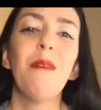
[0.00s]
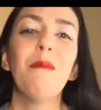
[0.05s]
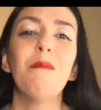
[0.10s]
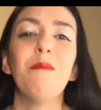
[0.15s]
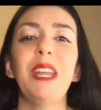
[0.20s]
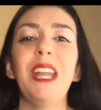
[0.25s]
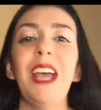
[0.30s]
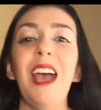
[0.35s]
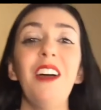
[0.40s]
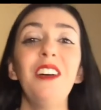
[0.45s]

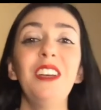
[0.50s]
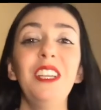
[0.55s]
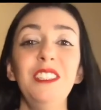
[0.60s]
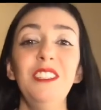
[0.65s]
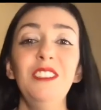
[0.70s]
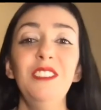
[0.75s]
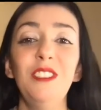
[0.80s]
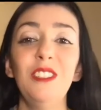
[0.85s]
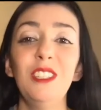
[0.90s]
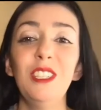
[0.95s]
But how can
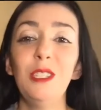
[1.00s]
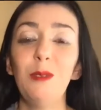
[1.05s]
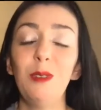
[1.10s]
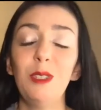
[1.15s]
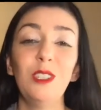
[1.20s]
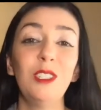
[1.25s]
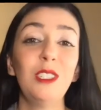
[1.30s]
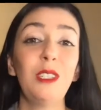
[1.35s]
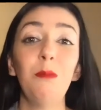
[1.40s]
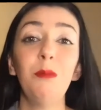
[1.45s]
you do this when
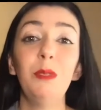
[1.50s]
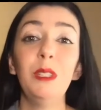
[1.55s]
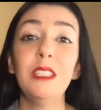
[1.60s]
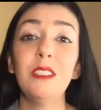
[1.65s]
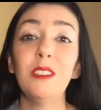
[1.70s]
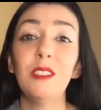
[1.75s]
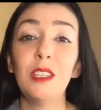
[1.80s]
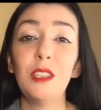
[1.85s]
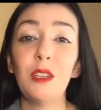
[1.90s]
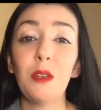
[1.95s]
you're simply
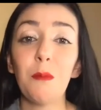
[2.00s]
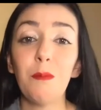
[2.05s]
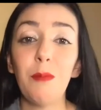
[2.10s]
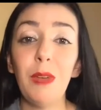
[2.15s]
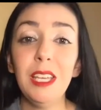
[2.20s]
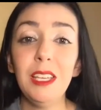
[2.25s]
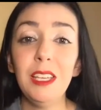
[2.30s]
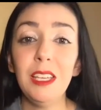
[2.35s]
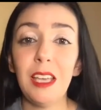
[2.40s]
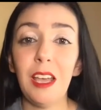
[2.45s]
using your
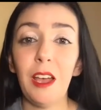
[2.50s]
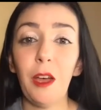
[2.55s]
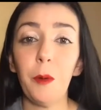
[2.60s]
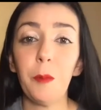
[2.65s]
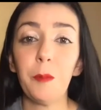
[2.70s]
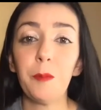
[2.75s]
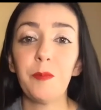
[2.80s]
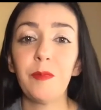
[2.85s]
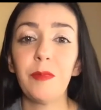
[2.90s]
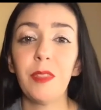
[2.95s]
bank
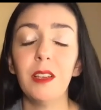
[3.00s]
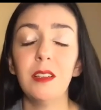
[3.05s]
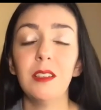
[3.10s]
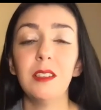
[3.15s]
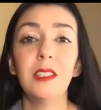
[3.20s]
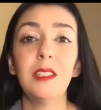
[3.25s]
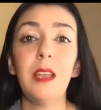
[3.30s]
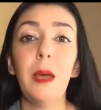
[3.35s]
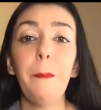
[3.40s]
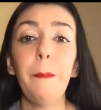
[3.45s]
account?
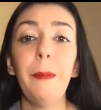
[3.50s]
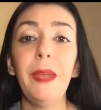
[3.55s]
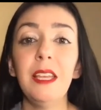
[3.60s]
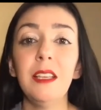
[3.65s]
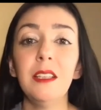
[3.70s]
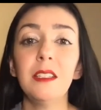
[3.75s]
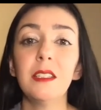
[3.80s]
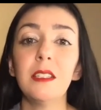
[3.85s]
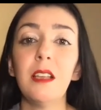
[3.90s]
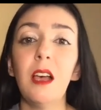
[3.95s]
Some
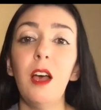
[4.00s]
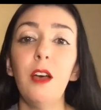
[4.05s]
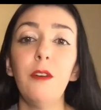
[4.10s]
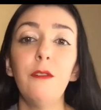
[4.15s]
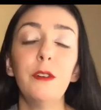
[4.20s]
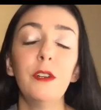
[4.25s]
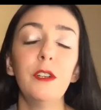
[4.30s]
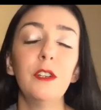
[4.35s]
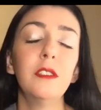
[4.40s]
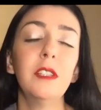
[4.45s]
banks
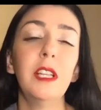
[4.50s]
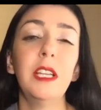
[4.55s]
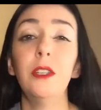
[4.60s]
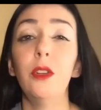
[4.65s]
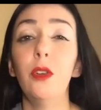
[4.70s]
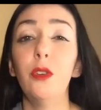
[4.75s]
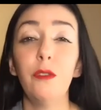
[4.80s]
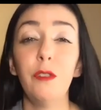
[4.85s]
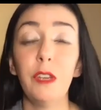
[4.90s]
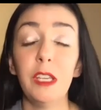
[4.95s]
offer like
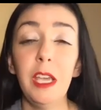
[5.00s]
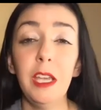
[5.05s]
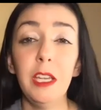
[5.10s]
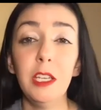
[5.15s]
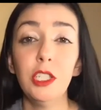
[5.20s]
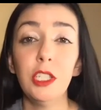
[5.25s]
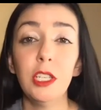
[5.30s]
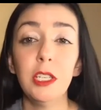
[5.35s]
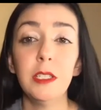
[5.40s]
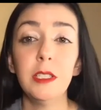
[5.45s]

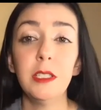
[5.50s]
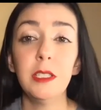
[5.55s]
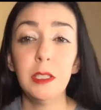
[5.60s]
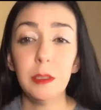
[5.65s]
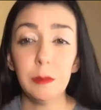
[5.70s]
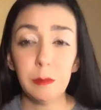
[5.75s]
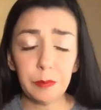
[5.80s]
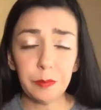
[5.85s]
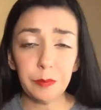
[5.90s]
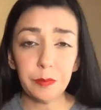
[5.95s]
notifications
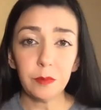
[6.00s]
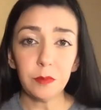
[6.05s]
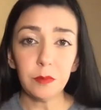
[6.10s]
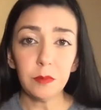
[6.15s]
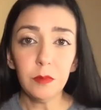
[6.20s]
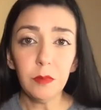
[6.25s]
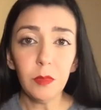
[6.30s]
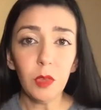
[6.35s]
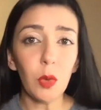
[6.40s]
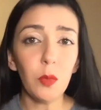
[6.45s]

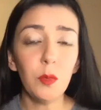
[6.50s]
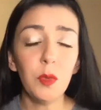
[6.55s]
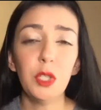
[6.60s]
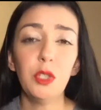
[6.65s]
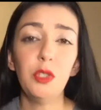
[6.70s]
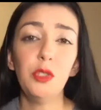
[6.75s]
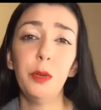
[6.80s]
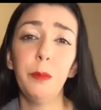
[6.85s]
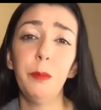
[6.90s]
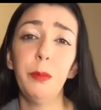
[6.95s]
when
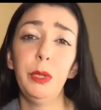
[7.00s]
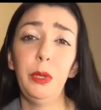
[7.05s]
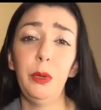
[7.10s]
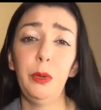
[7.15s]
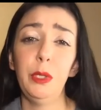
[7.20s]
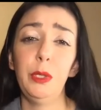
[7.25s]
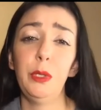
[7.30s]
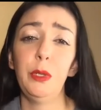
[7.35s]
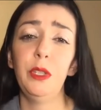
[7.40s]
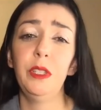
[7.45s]
you drip below
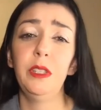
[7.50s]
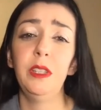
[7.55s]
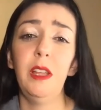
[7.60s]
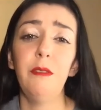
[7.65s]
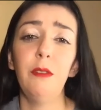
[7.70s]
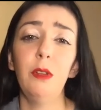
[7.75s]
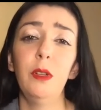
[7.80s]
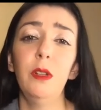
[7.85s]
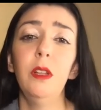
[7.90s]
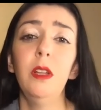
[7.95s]
a certain
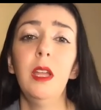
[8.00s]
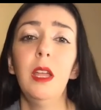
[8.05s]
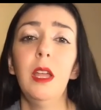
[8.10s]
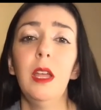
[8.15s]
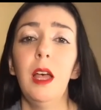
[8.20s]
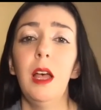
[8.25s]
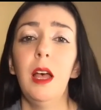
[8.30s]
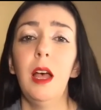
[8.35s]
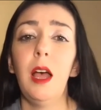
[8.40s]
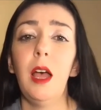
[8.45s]
level.
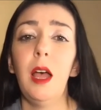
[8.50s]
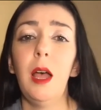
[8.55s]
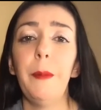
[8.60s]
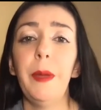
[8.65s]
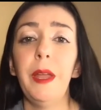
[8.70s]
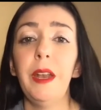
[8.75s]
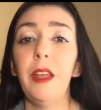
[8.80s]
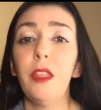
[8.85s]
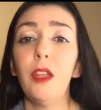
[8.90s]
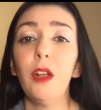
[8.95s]

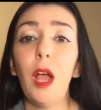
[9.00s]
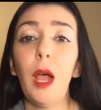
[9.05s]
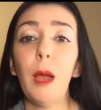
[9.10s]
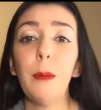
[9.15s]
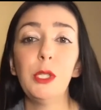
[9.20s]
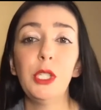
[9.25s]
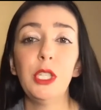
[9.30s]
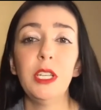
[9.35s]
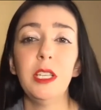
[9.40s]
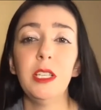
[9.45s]
Another
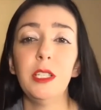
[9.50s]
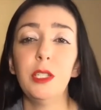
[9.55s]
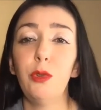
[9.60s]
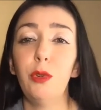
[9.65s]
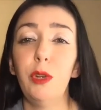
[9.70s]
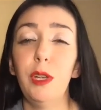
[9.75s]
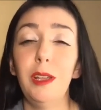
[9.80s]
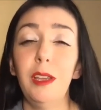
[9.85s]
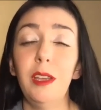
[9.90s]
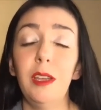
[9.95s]
option is
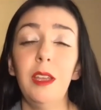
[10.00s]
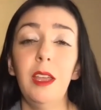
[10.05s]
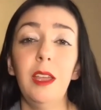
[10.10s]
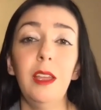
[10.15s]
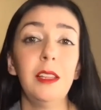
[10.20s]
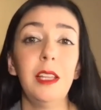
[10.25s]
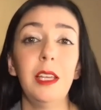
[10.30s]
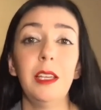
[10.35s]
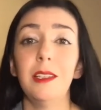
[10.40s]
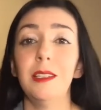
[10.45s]
creating
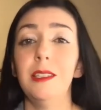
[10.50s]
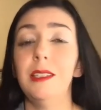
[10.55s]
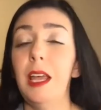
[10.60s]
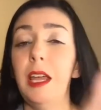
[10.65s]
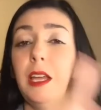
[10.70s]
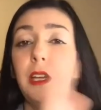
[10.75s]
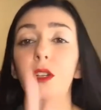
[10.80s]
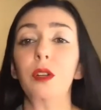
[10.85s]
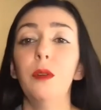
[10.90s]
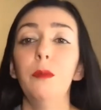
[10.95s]
like a
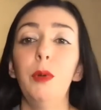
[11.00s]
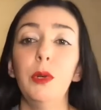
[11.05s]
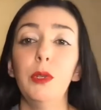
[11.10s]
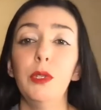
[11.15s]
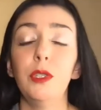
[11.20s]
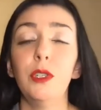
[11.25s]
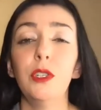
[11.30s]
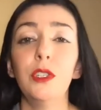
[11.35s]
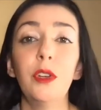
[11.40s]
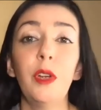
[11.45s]
sign or a
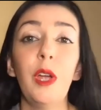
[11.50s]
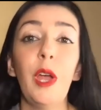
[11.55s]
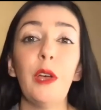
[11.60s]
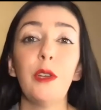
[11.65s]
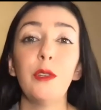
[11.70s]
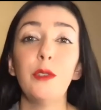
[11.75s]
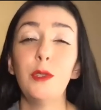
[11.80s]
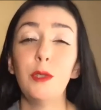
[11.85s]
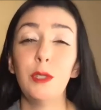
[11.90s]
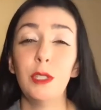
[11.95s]
poster in your
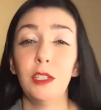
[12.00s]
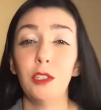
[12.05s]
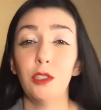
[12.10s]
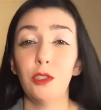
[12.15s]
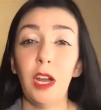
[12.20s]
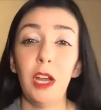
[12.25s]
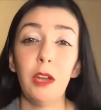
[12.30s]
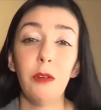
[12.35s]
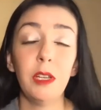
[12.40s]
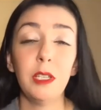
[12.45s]
house using a
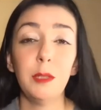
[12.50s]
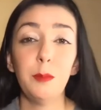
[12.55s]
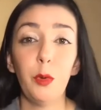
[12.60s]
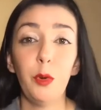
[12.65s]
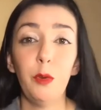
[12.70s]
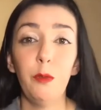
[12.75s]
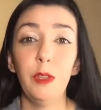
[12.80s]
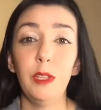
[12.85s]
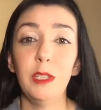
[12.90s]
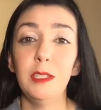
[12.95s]
dry erase
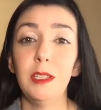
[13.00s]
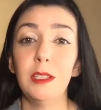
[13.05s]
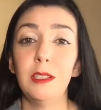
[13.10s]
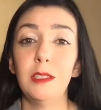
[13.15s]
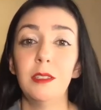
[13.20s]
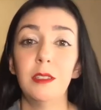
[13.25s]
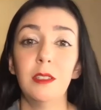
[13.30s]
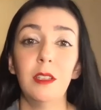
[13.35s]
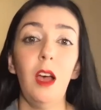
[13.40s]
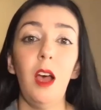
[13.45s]
board for this
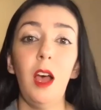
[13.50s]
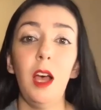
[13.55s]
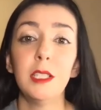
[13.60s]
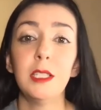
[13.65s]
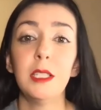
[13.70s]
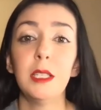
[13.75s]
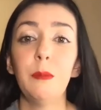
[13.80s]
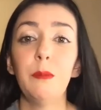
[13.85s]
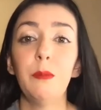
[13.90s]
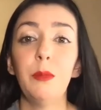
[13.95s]
is
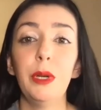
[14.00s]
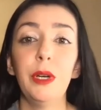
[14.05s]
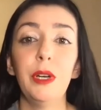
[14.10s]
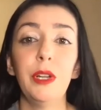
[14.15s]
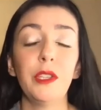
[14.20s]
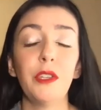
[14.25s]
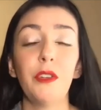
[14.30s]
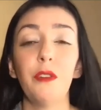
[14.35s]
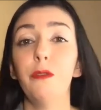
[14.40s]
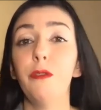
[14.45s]
awesome. Put it
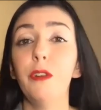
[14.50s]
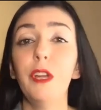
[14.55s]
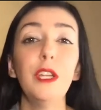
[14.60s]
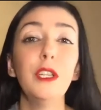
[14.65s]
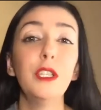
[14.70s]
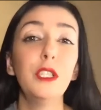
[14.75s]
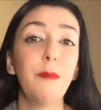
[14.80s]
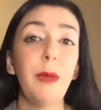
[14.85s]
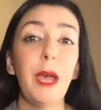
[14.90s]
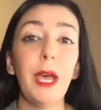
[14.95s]
on your
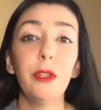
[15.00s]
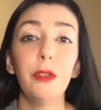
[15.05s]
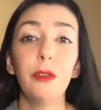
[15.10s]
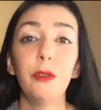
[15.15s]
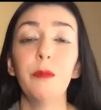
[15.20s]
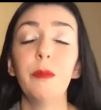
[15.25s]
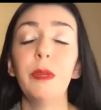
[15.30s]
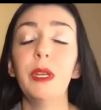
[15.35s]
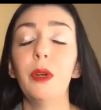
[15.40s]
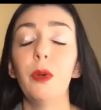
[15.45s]
fridge,
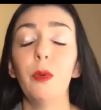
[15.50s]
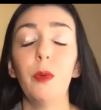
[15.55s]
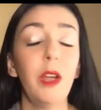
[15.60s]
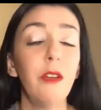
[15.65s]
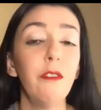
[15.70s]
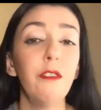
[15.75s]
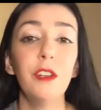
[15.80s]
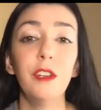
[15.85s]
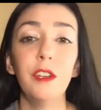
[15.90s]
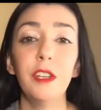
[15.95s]
bathroom mirror,
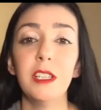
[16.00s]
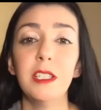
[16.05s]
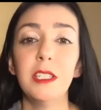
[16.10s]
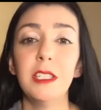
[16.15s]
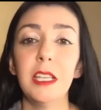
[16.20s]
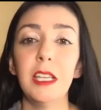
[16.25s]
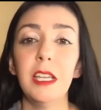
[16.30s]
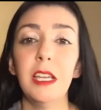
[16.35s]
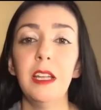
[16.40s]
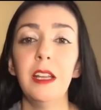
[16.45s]
wherever you're going to
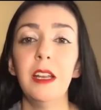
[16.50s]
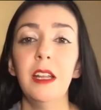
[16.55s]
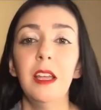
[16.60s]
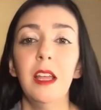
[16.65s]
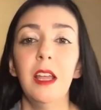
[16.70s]
see it.